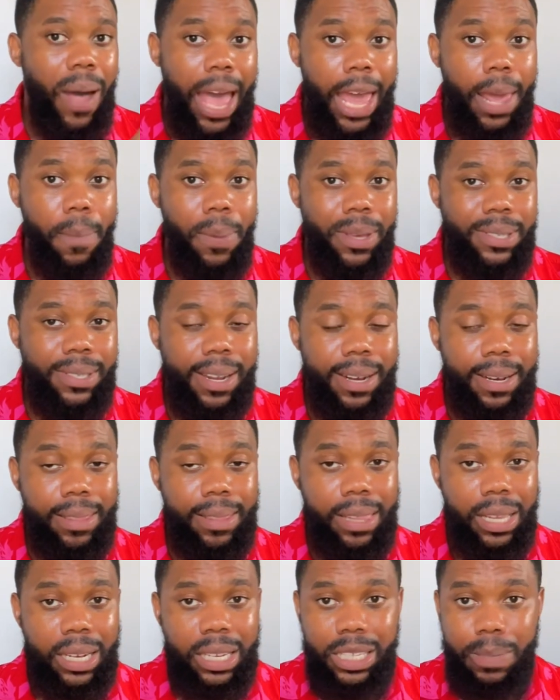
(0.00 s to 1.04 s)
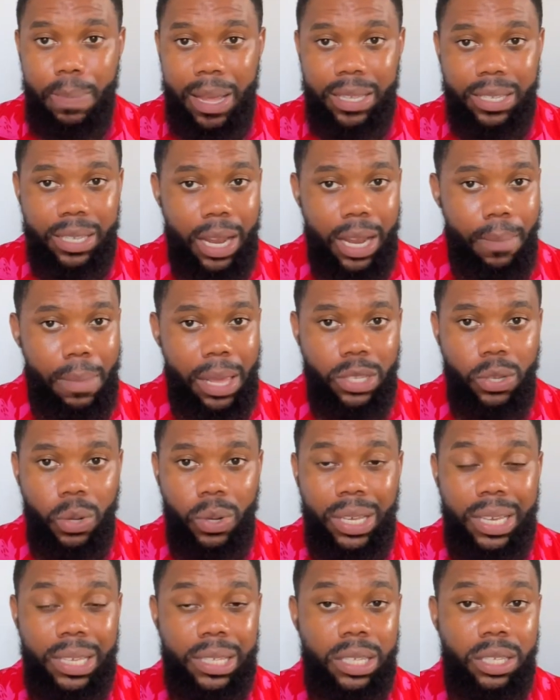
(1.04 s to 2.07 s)
I personally think this particular
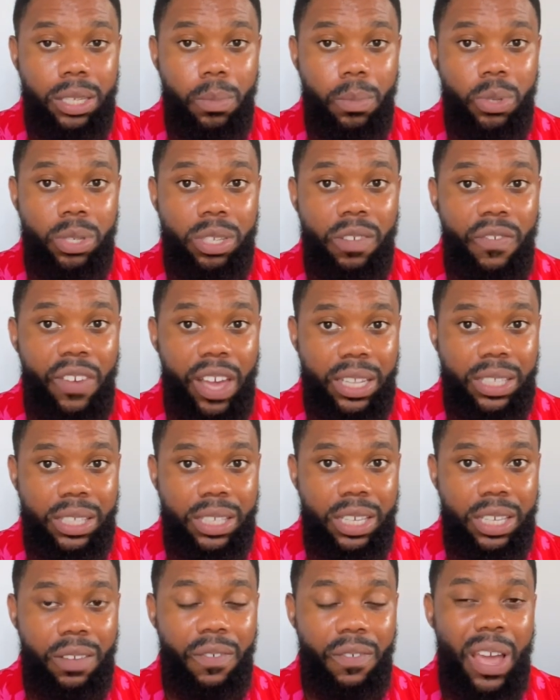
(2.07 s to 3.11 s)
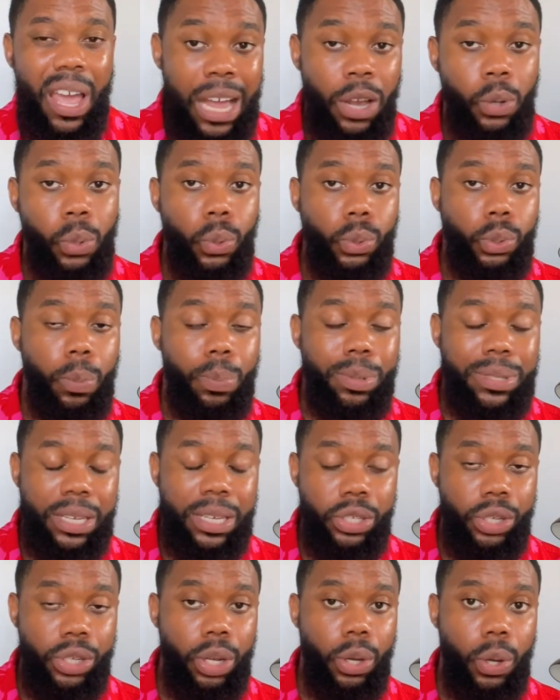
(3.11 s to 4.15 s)
method isn't the most effective and could also
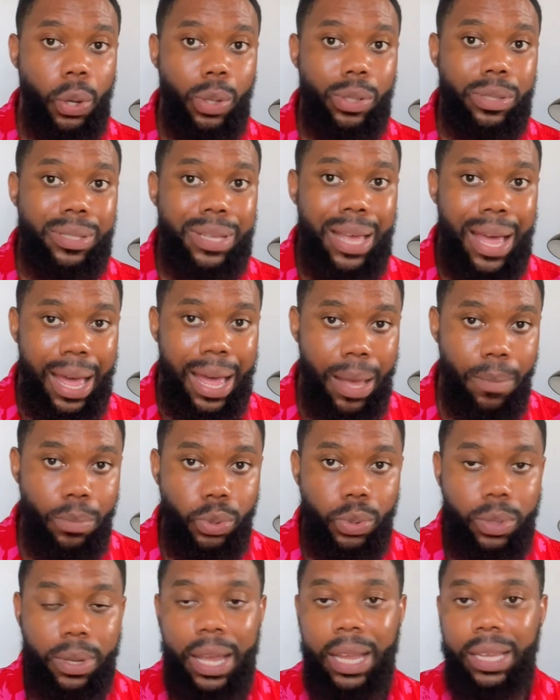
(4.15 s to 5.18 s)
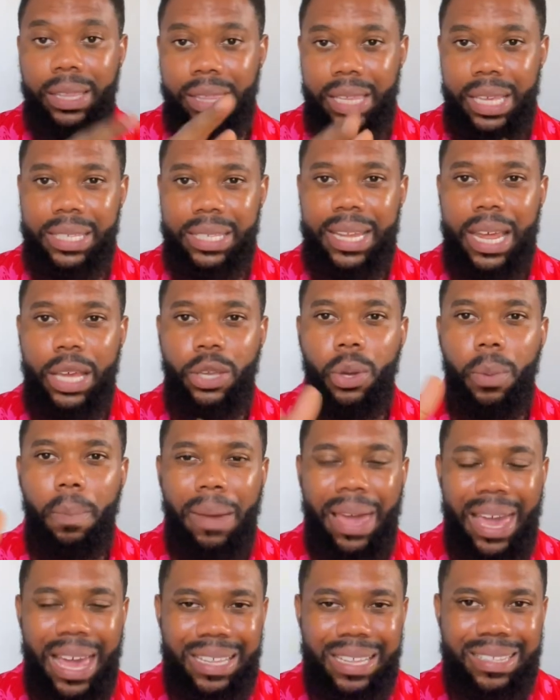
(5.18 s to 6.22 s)
potentially cause harm to things like your
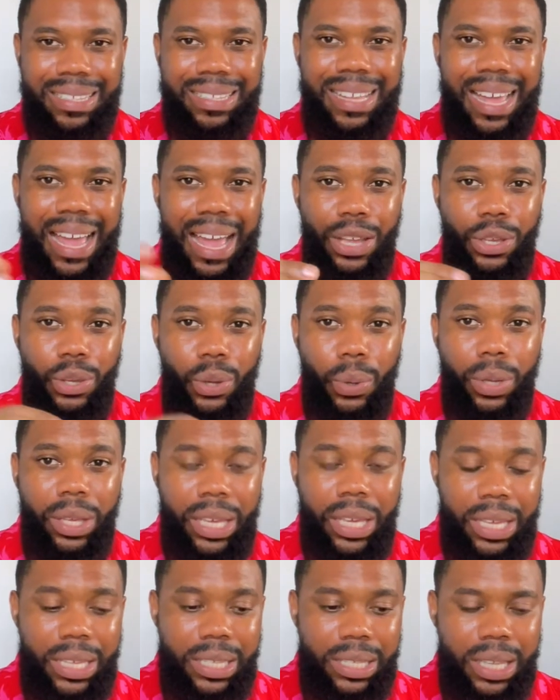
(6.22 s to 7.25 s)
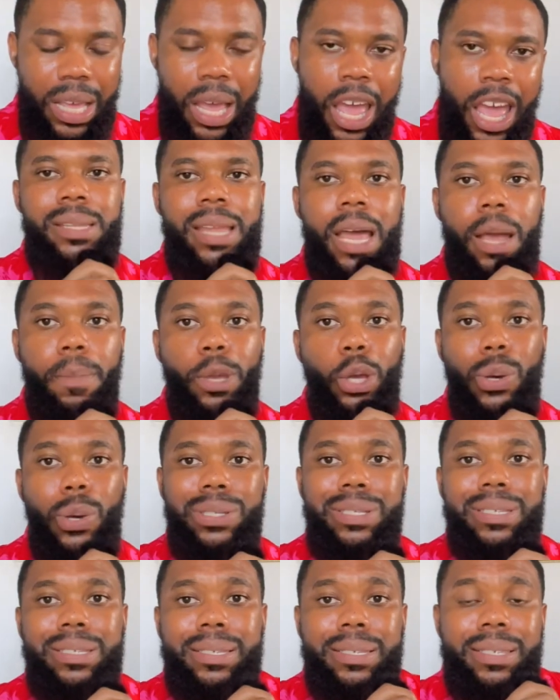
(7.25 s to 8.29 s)
pets and your kids. Now,
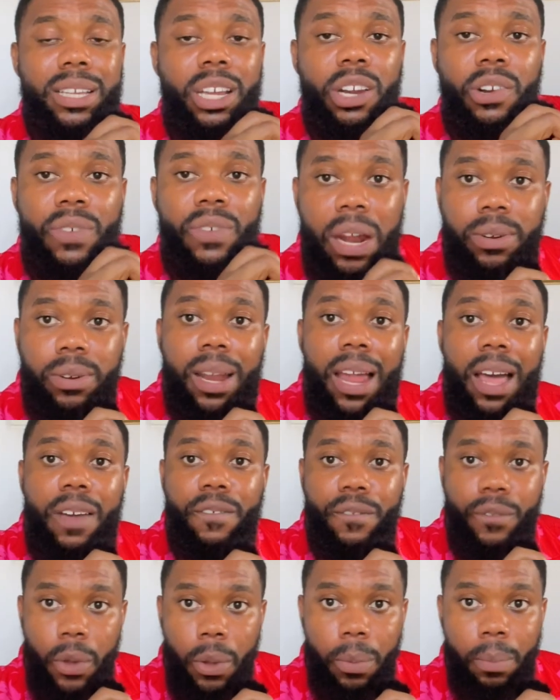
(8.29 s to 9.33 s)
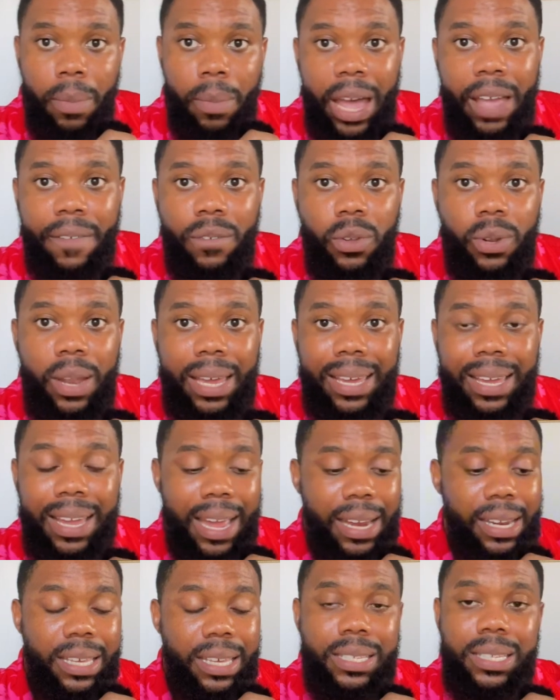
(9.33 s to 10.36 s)
because it is in granular form, I feel like it
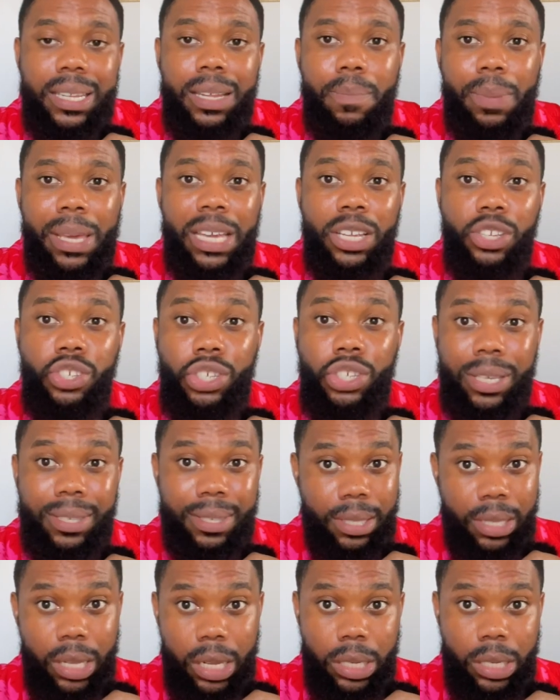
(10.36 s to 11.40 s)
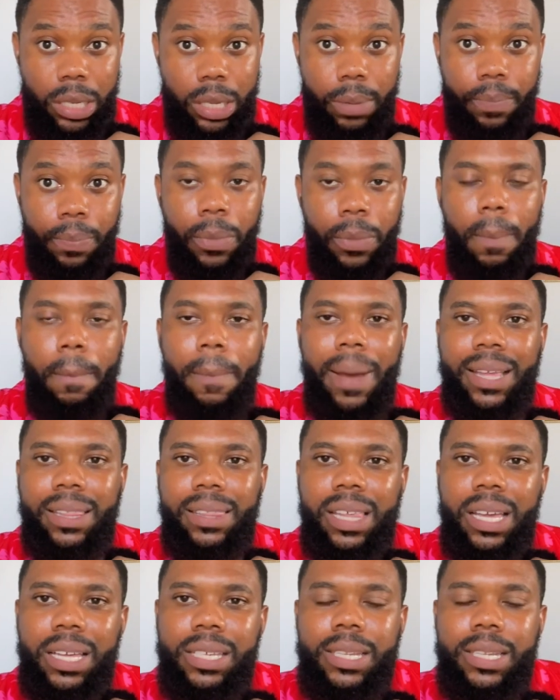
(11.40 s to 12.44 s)
can easily be ingested by
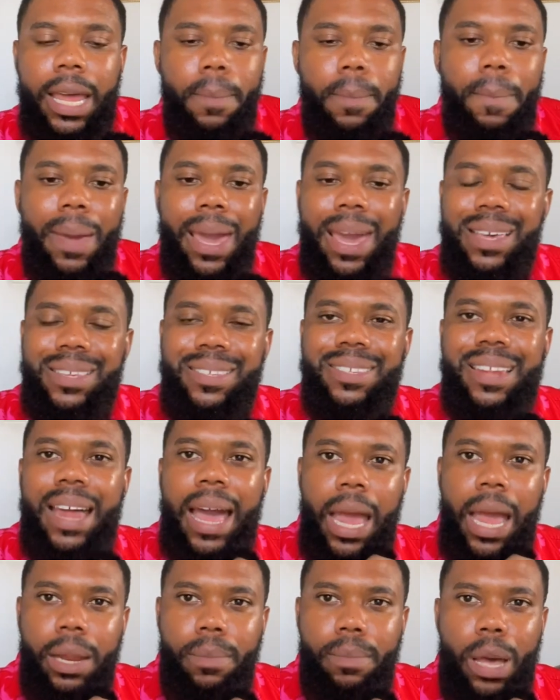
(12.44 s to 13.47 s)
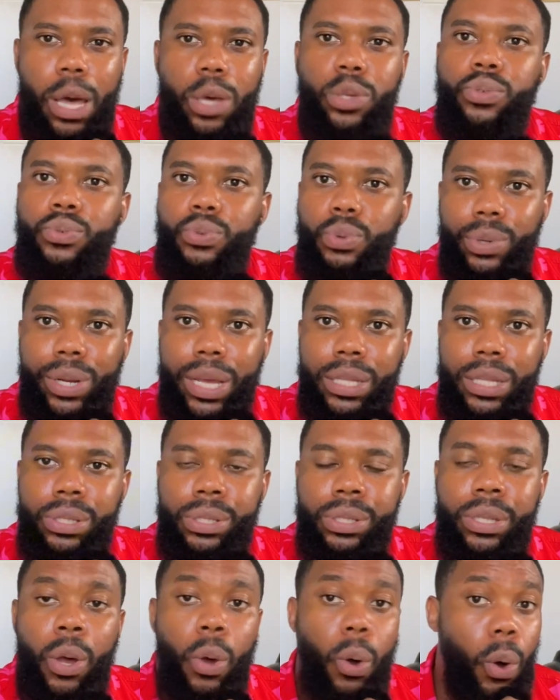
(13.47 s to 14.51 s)
things like pests, animals,
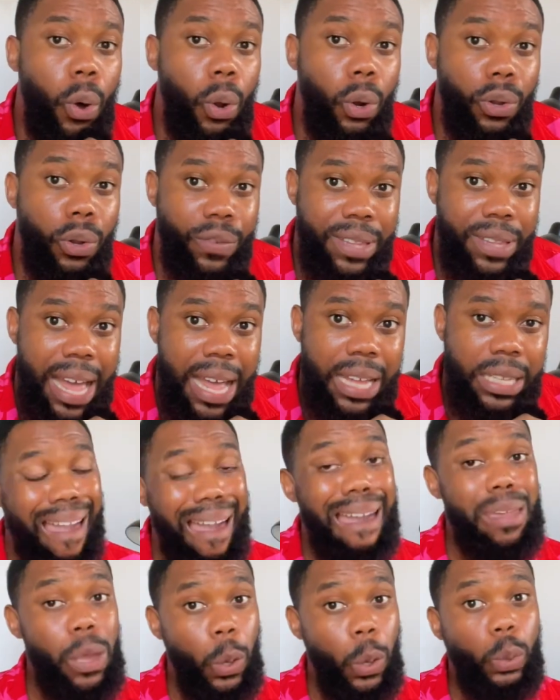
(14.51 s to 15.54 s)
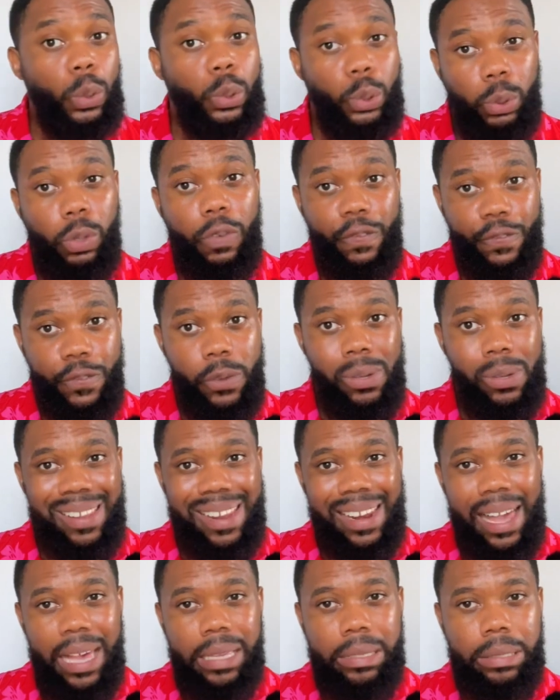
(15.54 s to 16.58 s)
rodents, all of that. I also feel
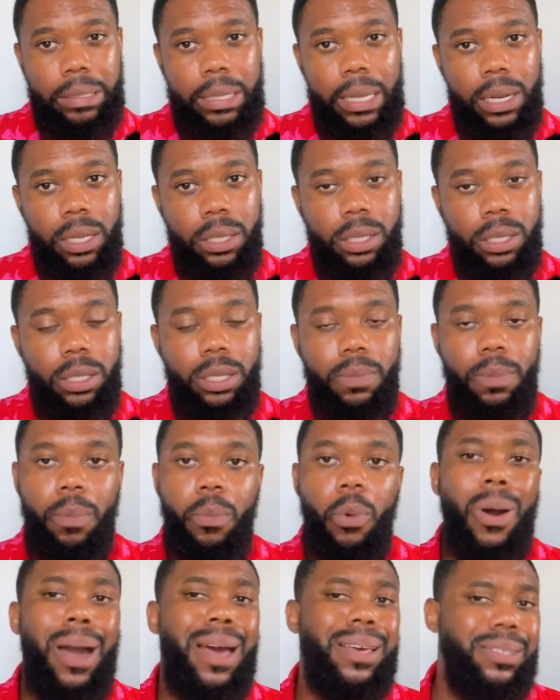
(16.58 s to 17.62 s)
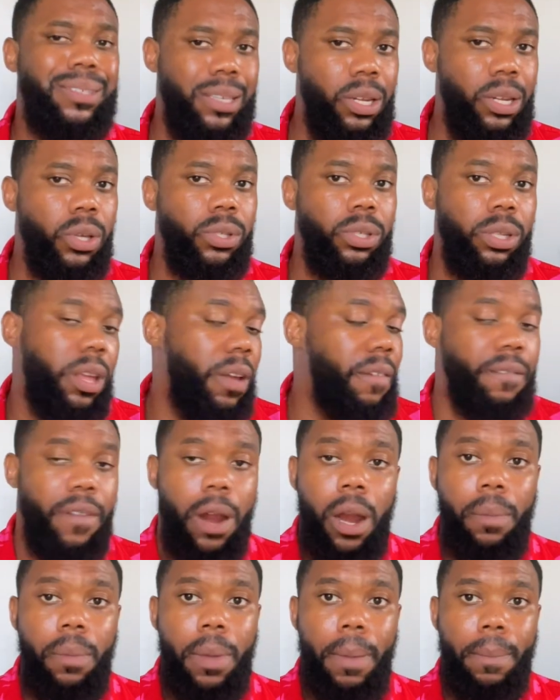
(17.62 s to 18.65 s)
that it has a tendency to be more hazardous to the
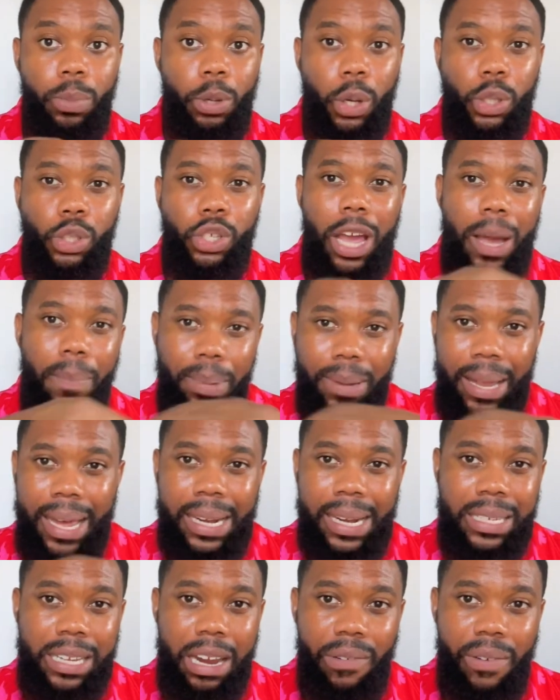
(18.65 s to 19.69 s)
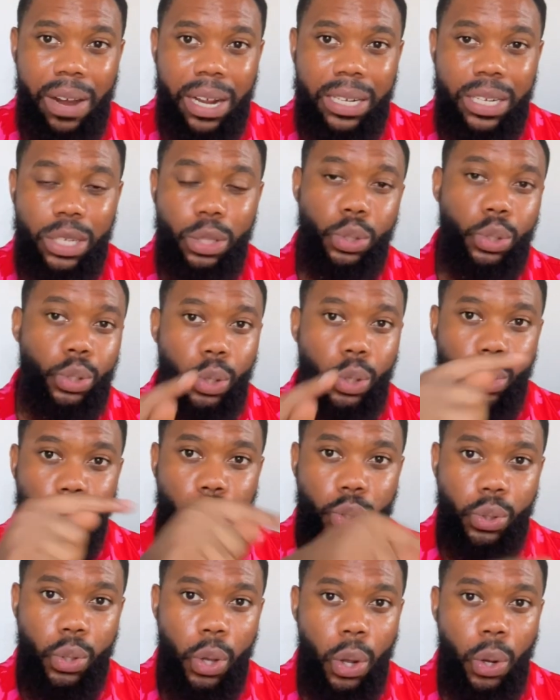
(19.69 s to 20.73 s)
environment because you're applying it directly to your
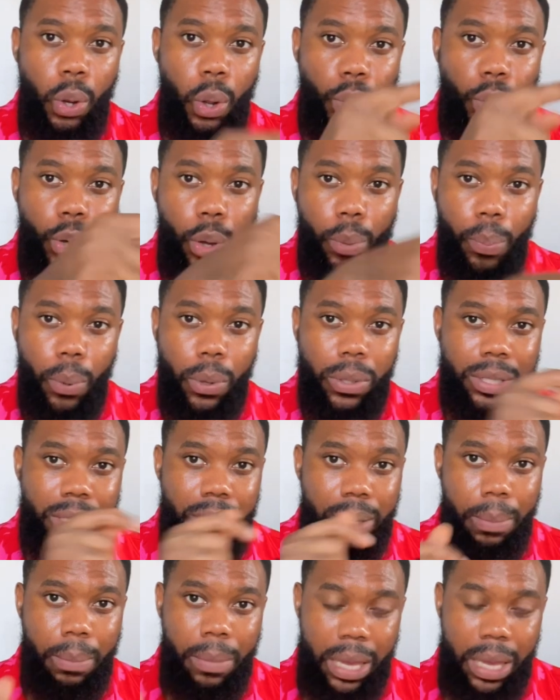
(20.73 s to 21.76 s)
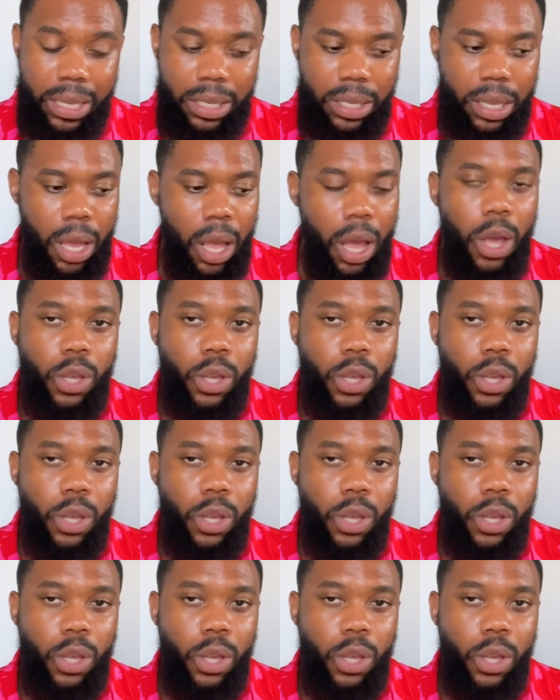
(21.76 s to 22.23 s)
soil or your potting mix.